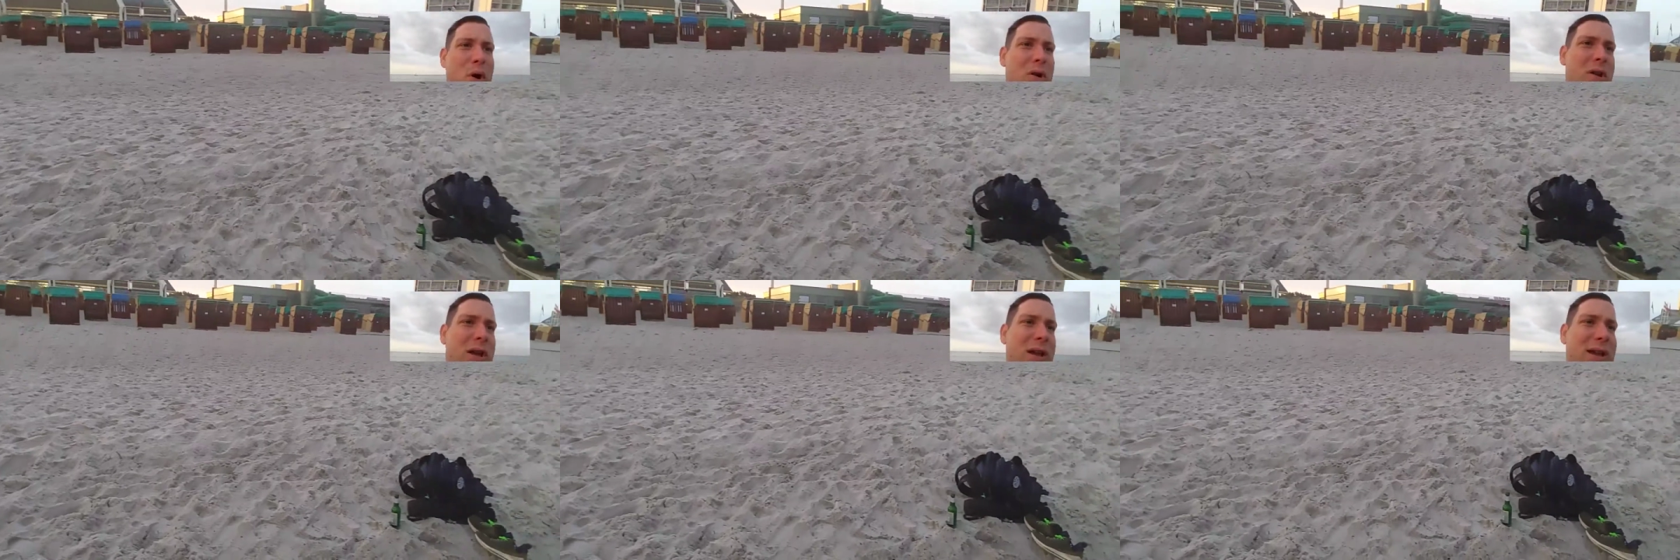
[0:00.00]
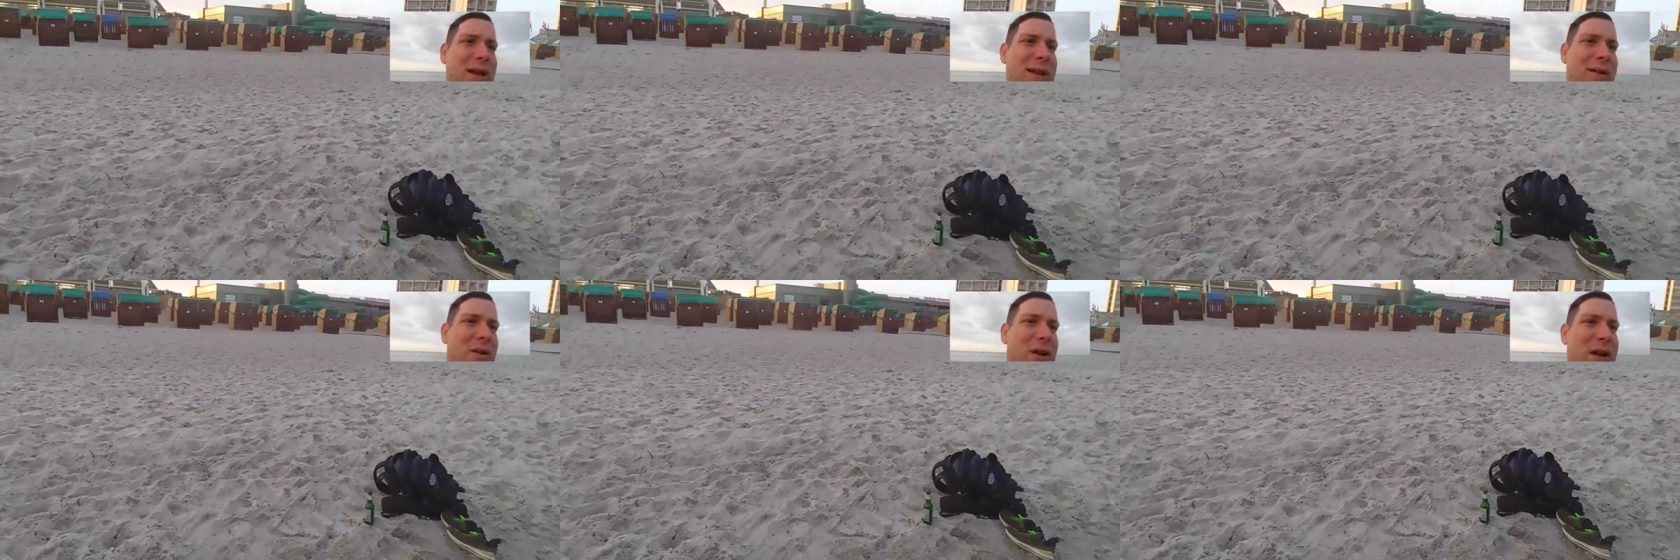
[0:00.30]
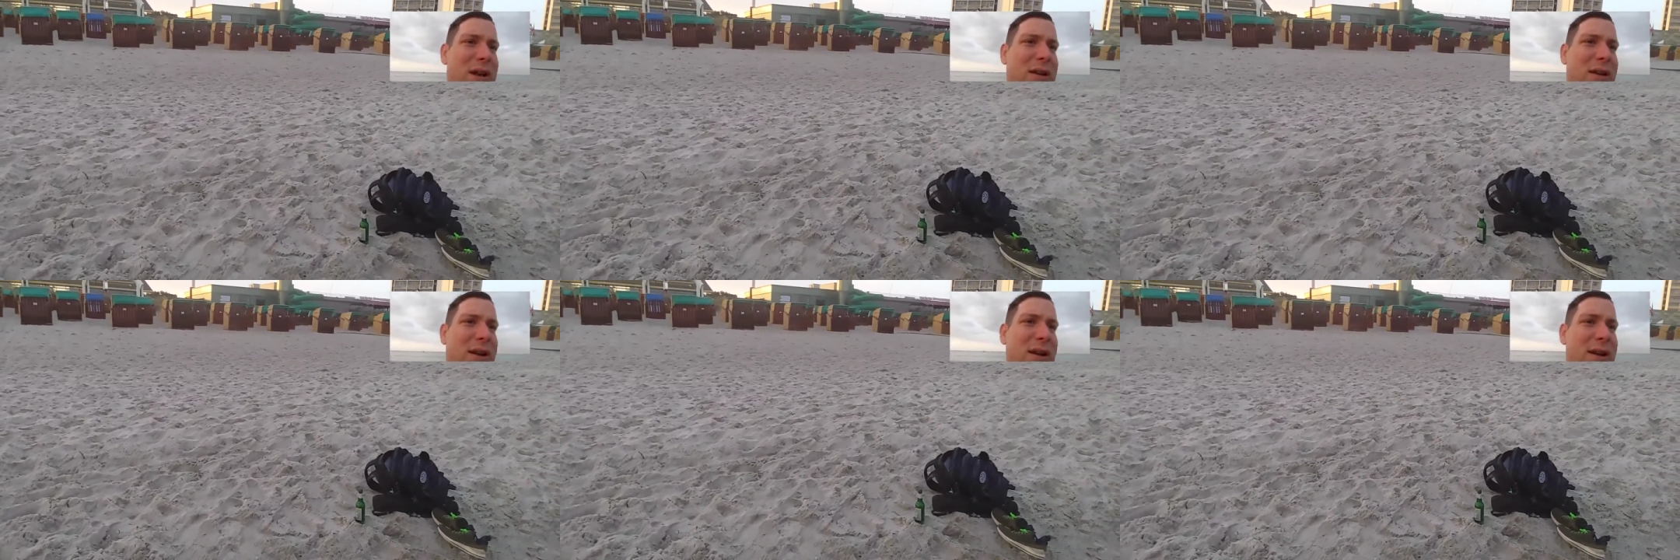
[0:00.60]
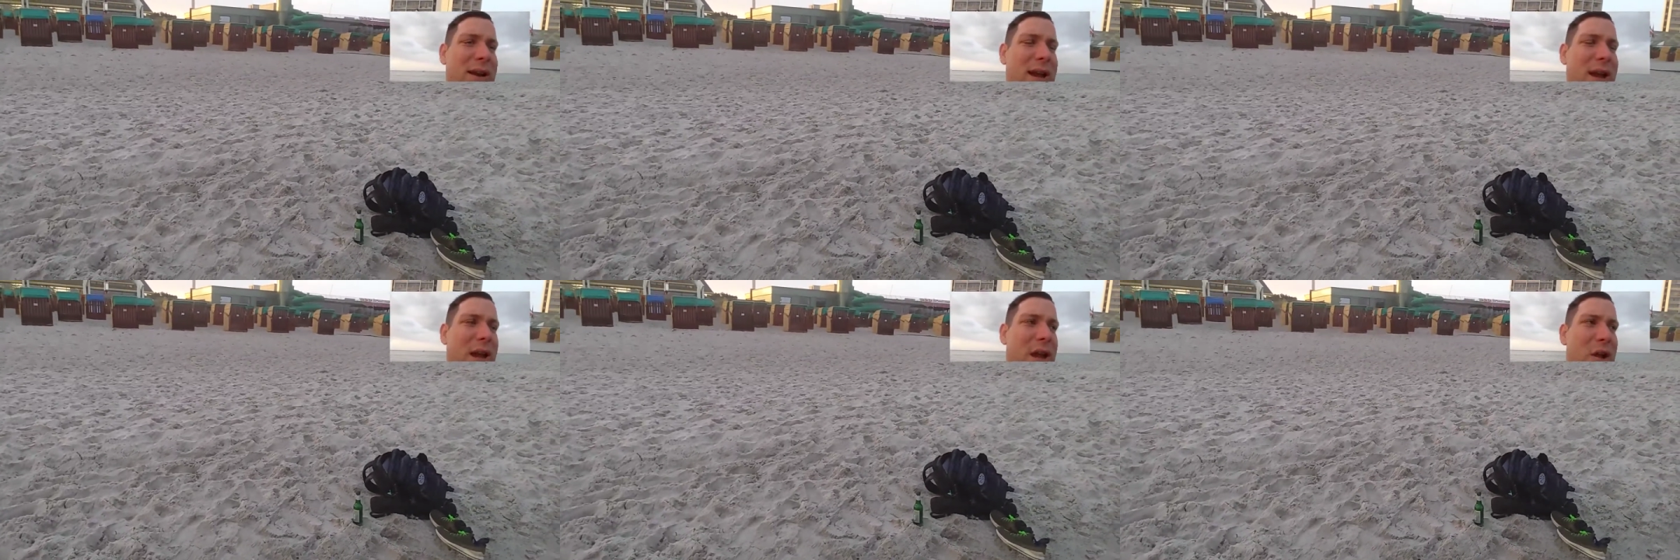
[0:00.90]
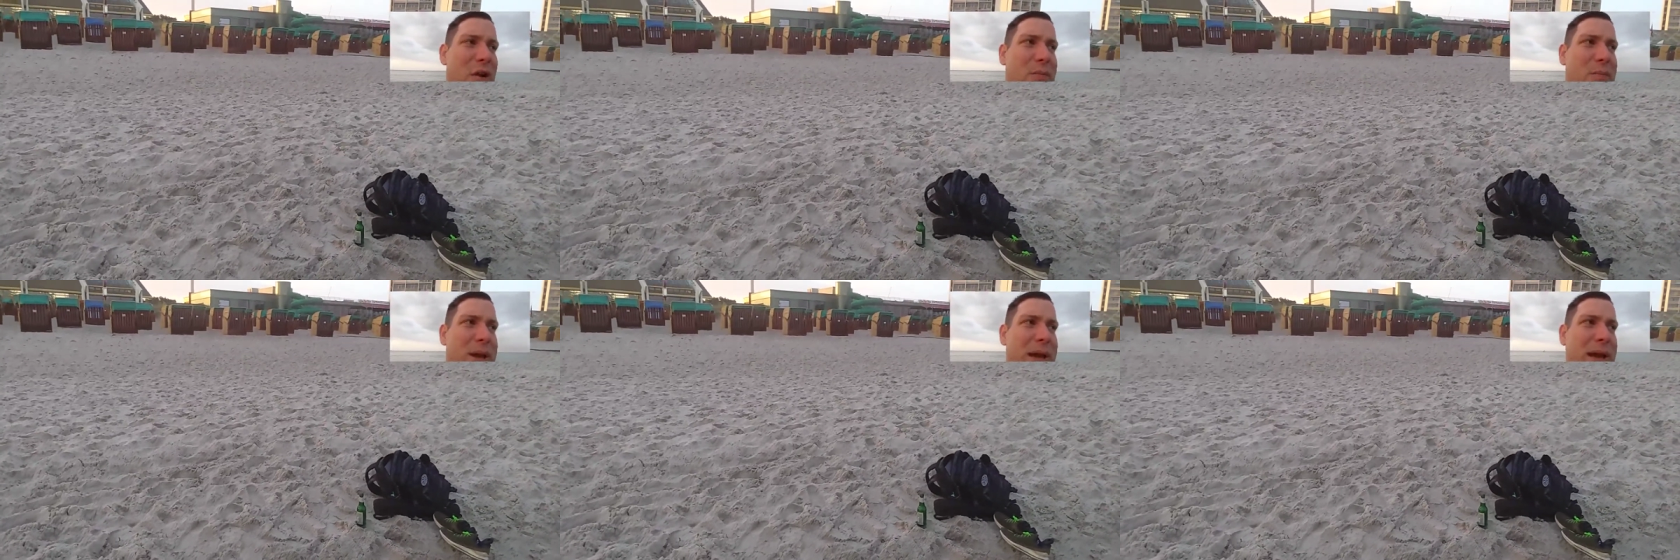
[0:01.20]
working on it and
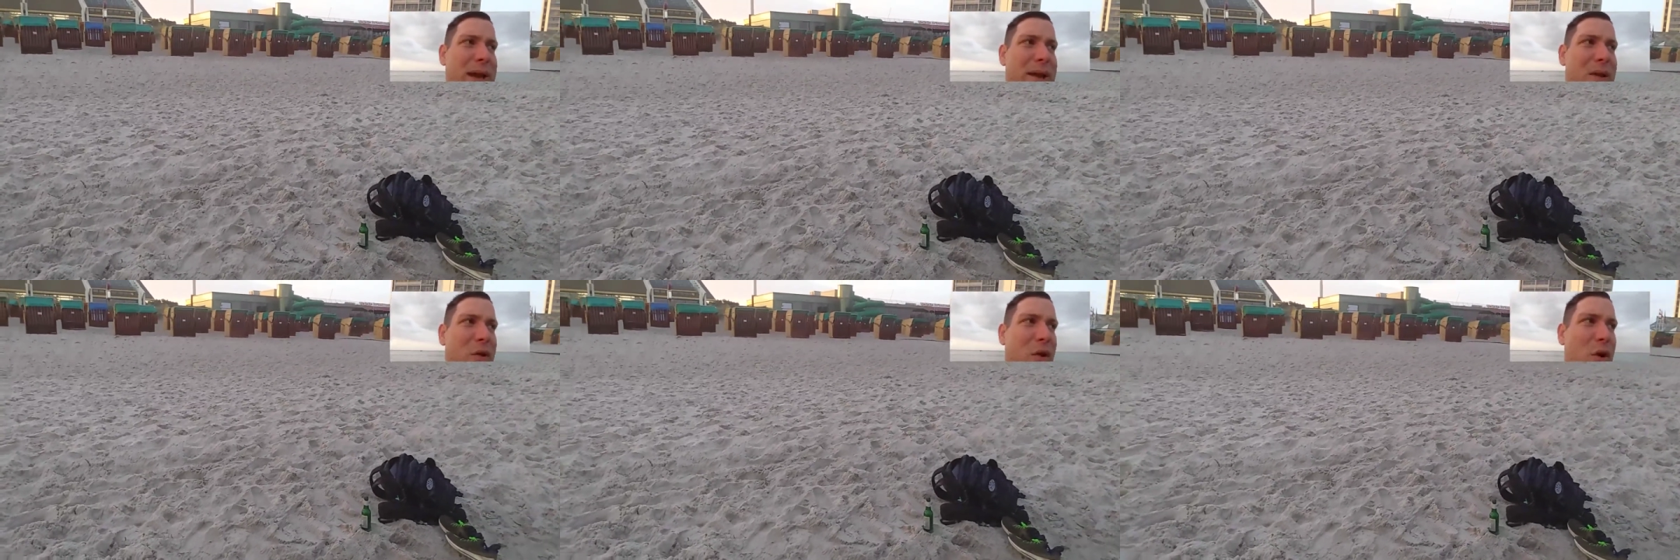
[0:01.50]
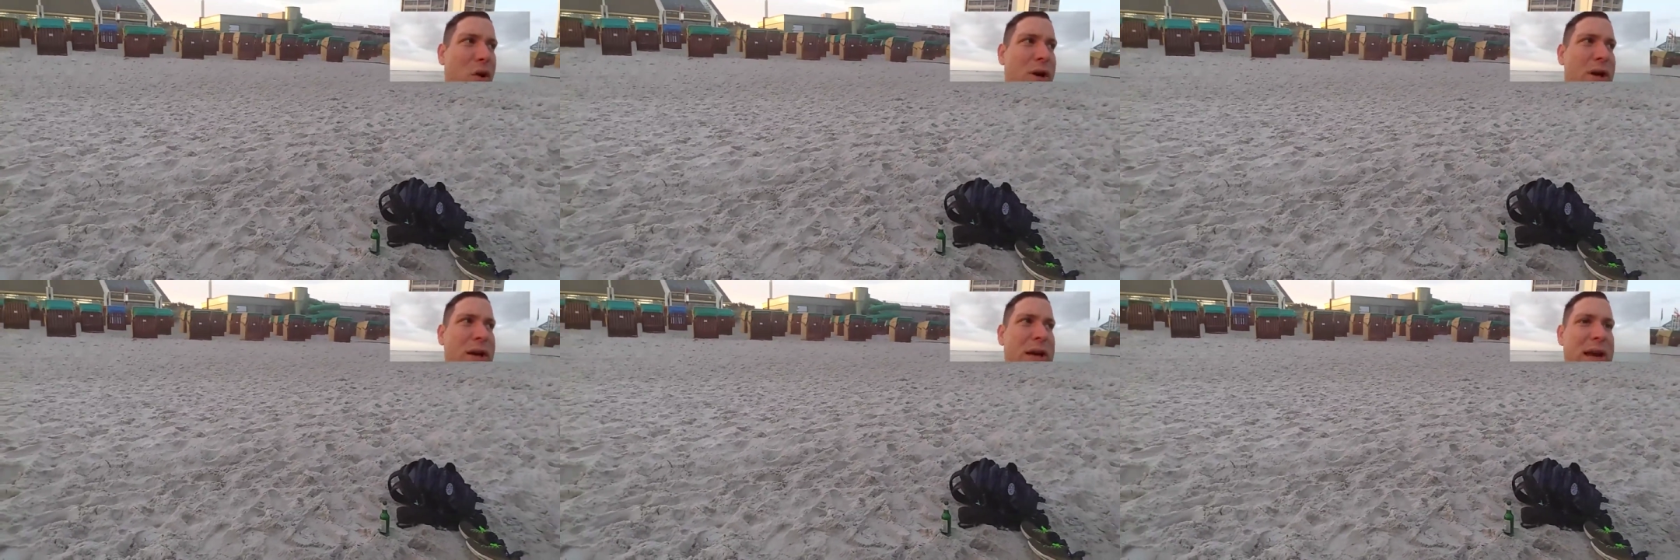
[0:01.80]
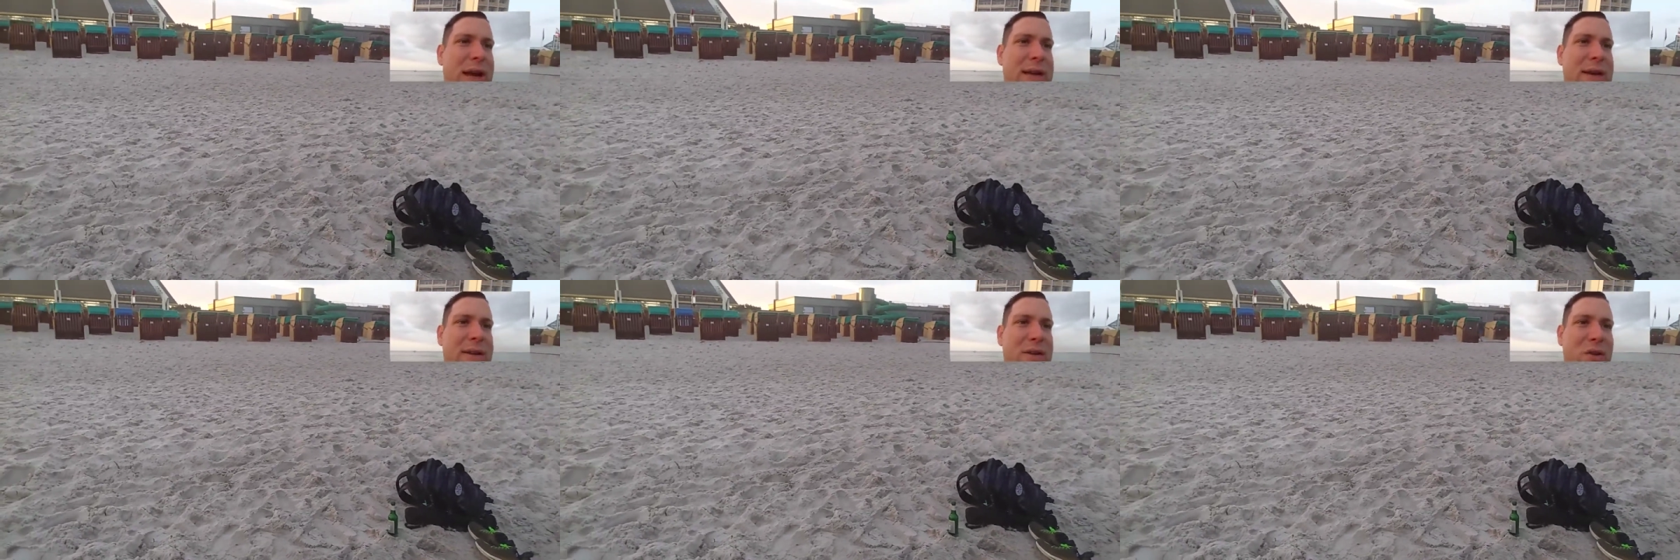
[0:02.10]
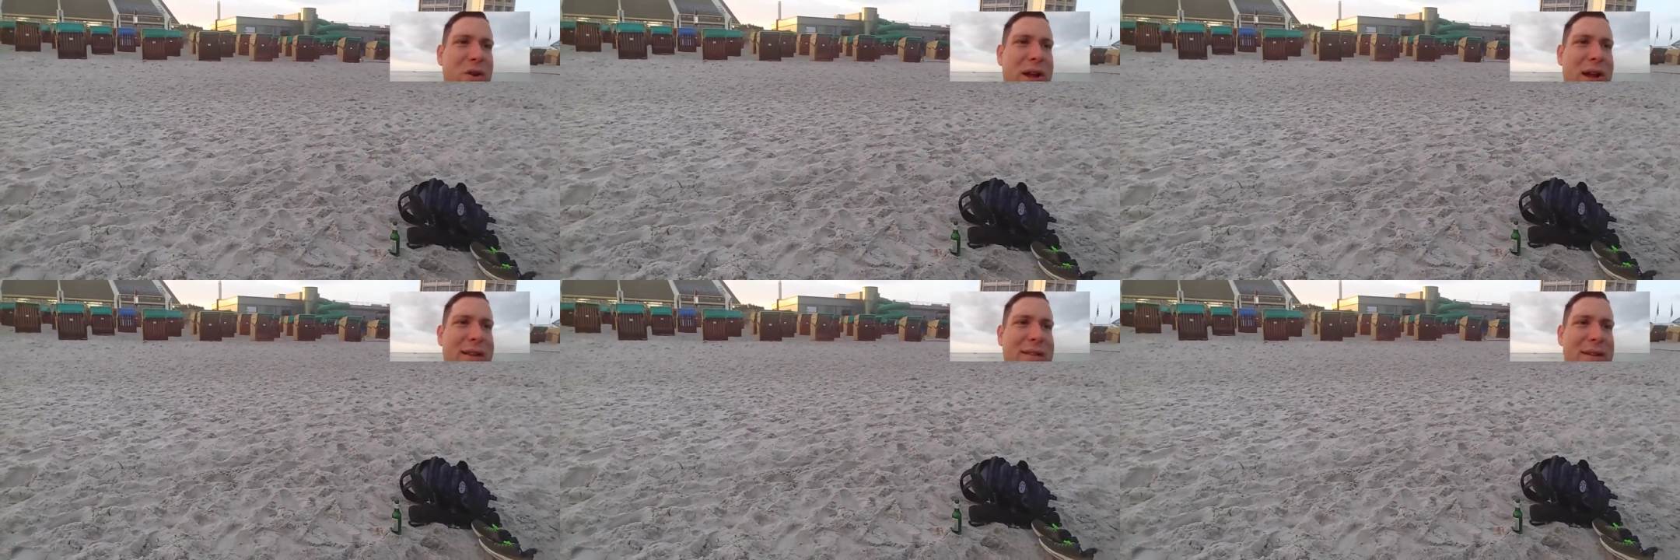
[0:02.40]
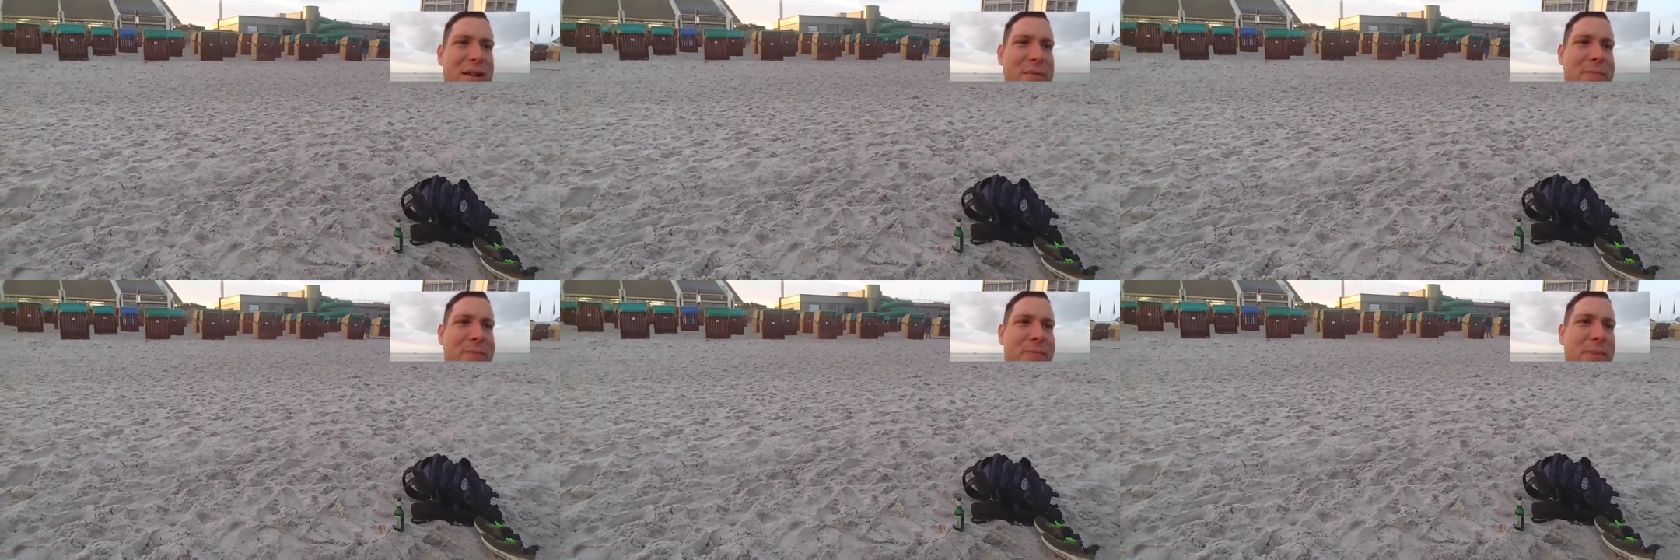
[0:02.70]
being coordinated
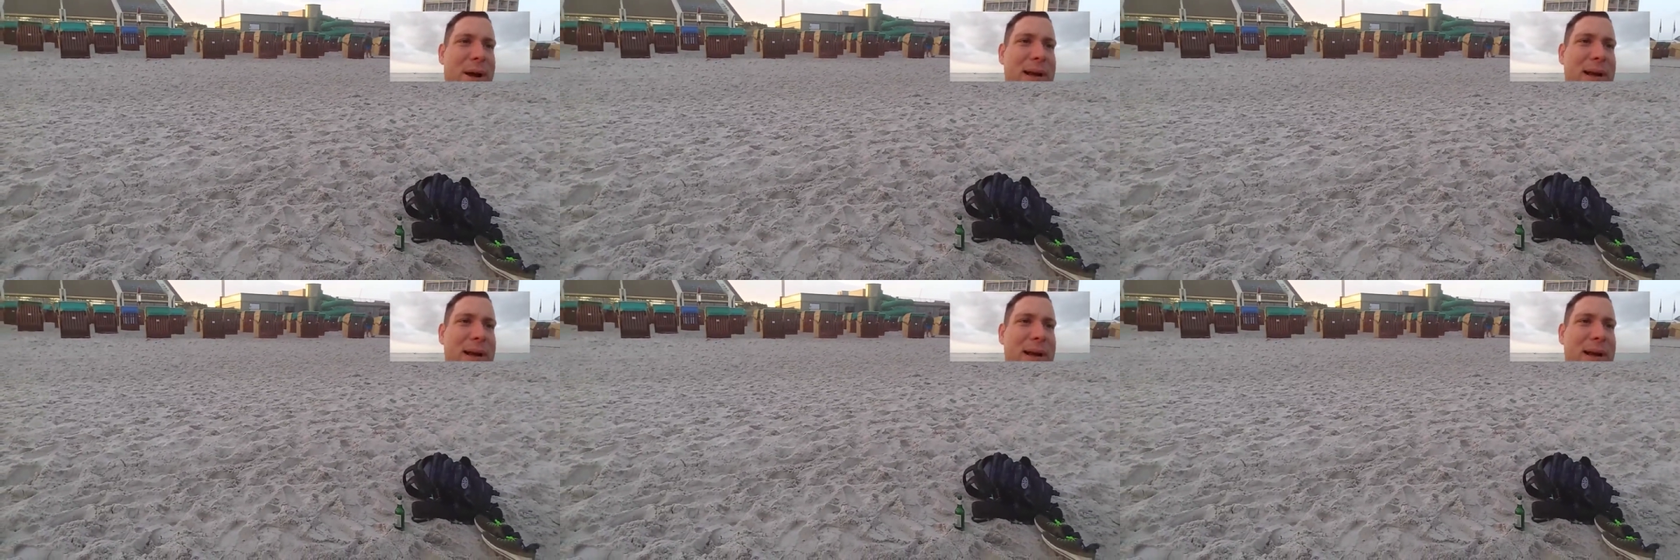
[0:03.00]
together,